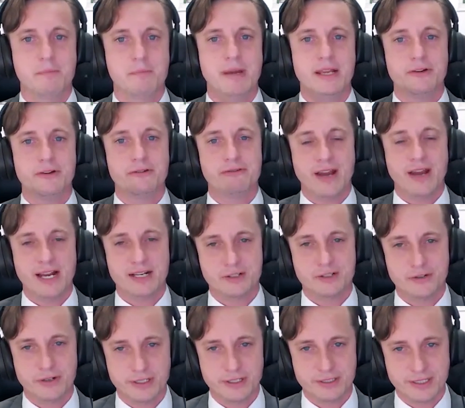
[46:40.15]

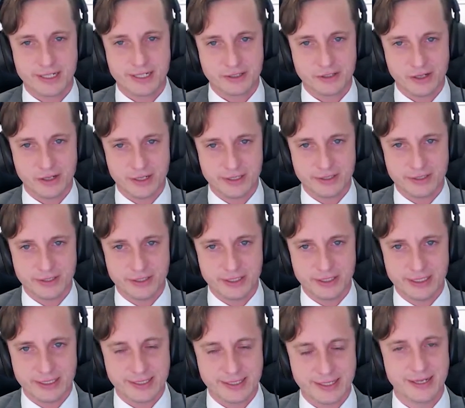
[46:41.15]
manufacturing
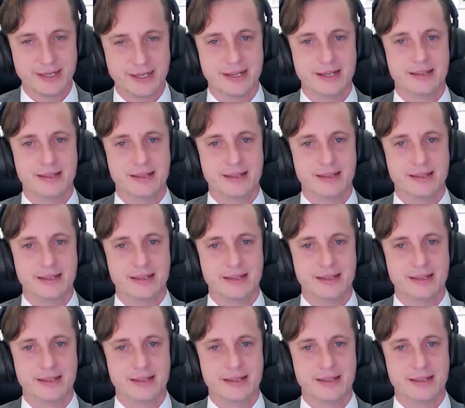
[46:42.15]
technologies,